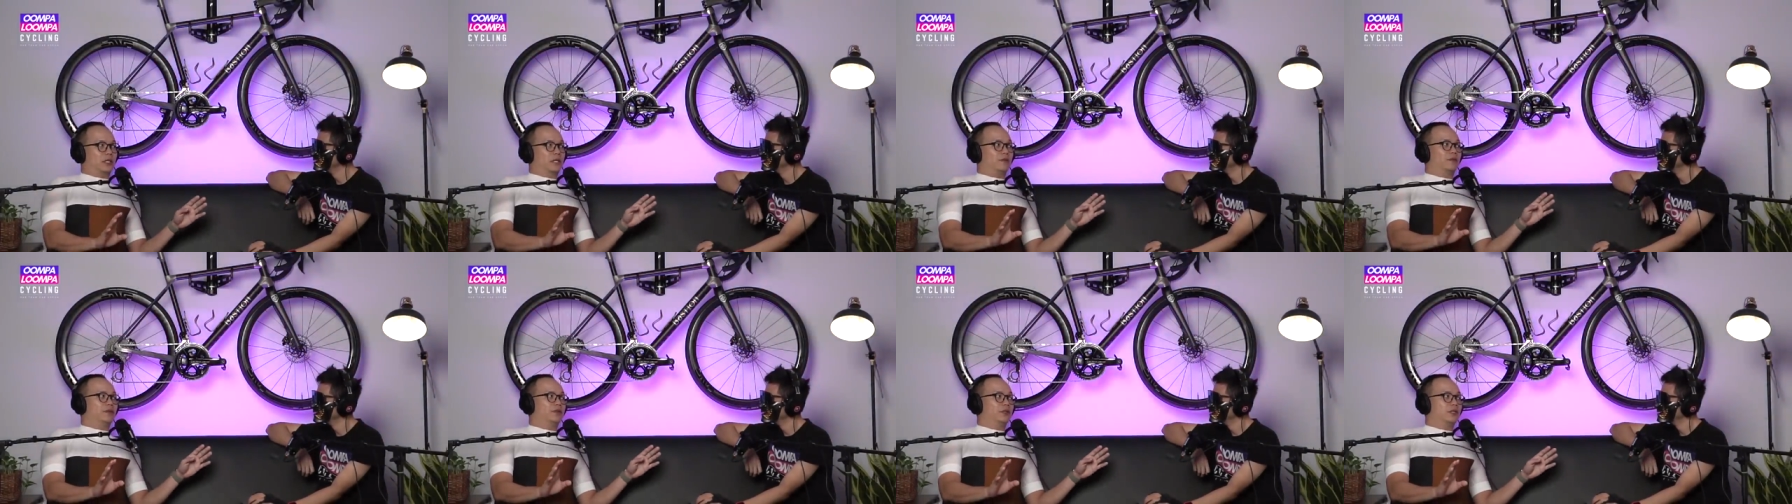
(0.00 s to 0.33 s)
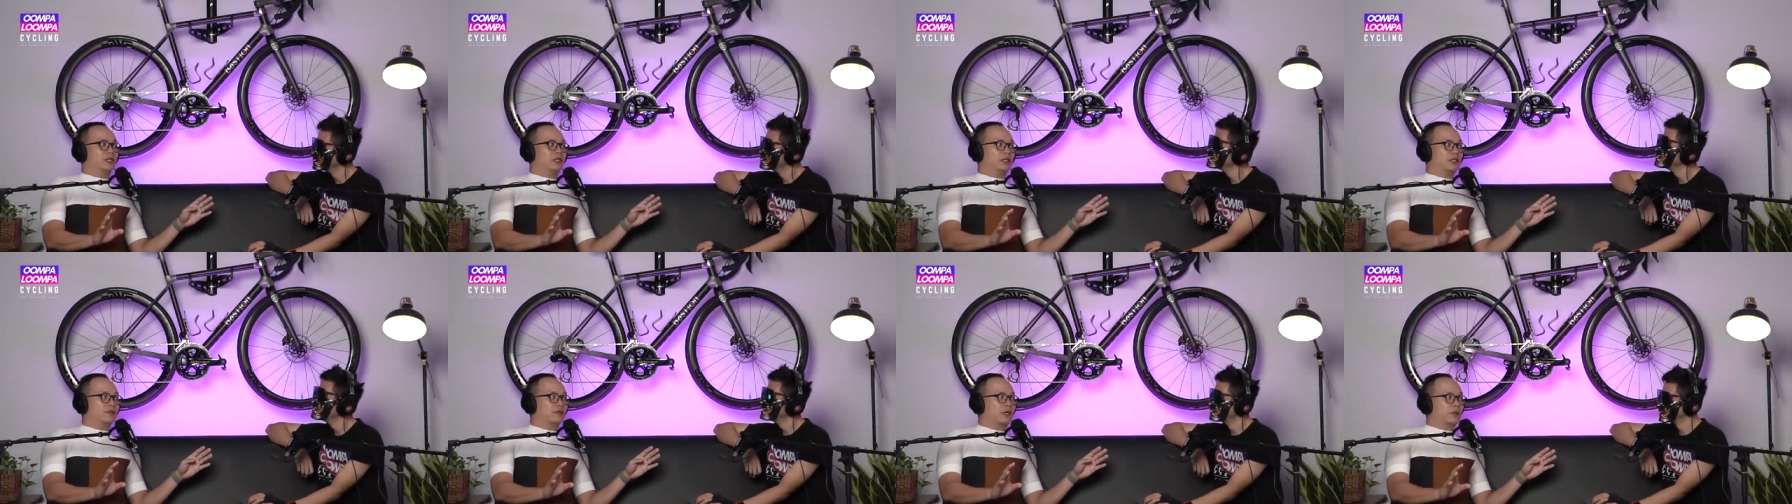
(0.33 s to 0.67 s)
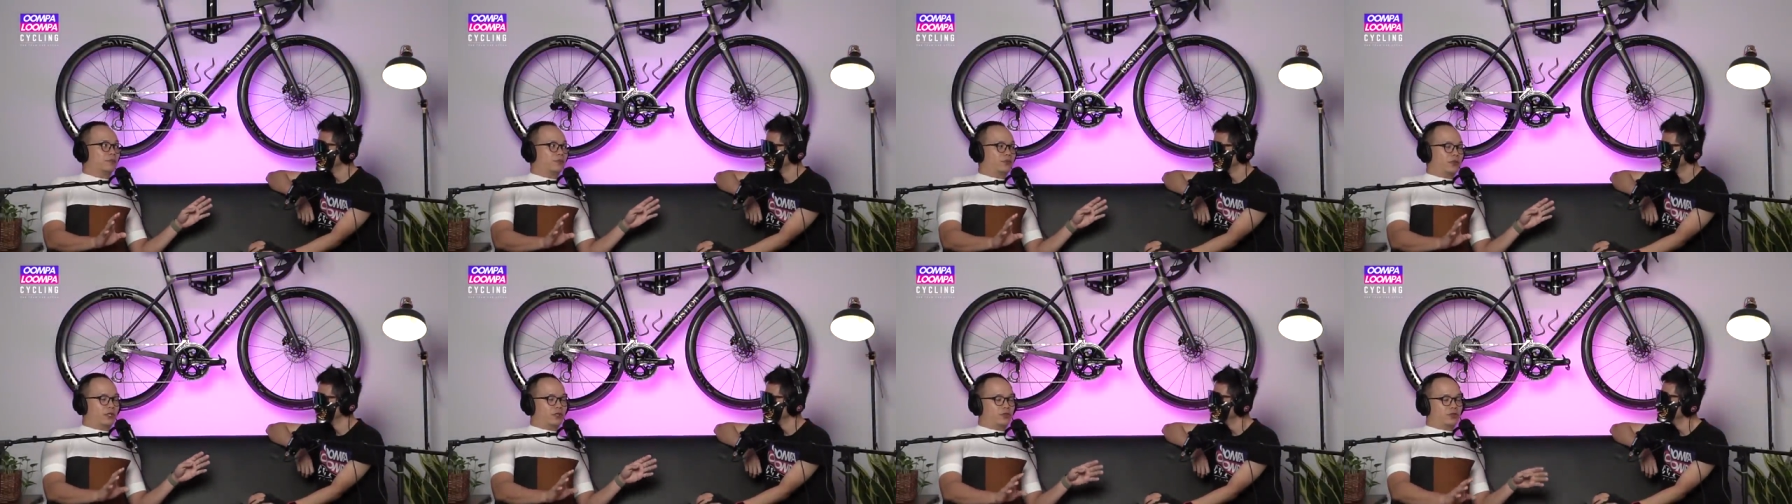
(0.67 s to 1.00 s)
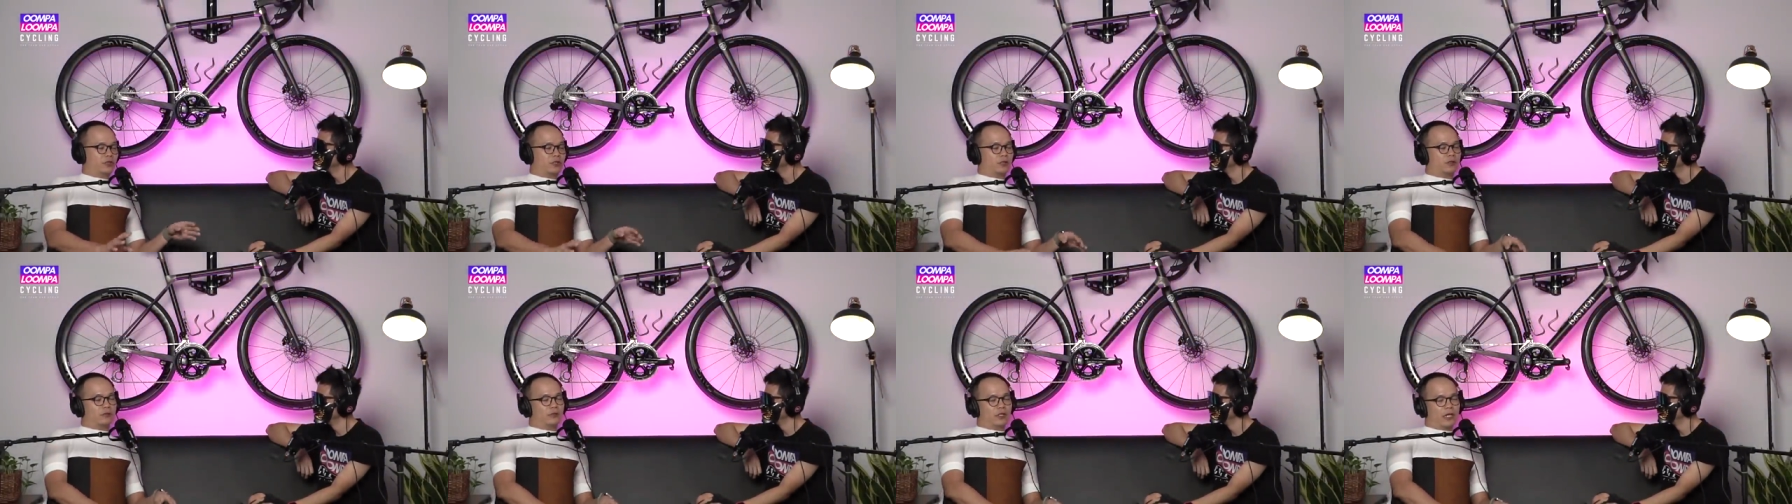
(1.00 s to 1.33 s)
never really give them
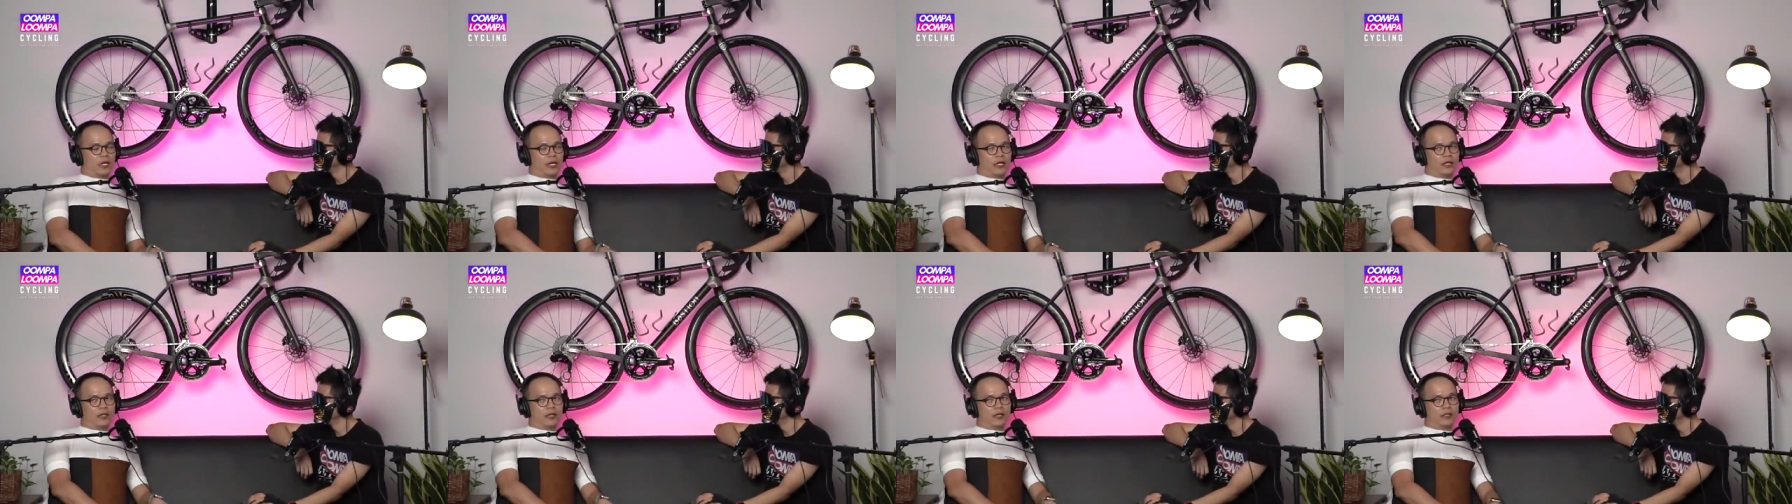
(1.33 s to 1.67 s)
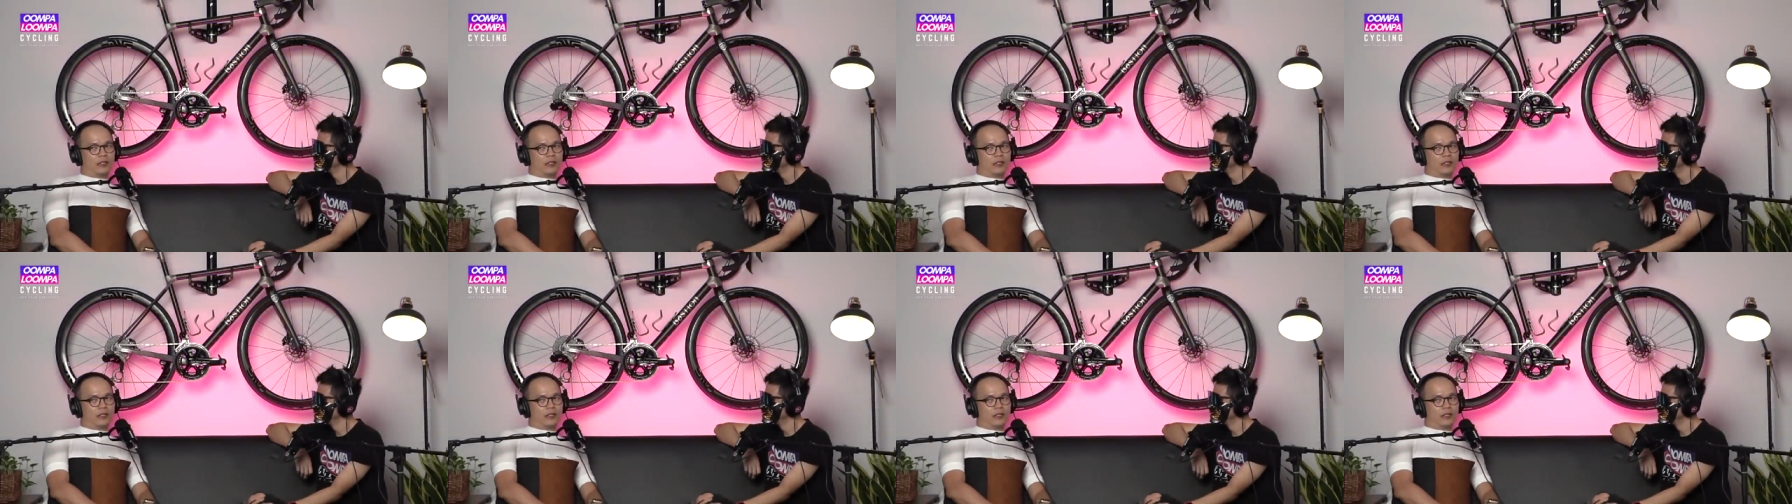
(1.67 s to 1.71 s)
pressure. Okay.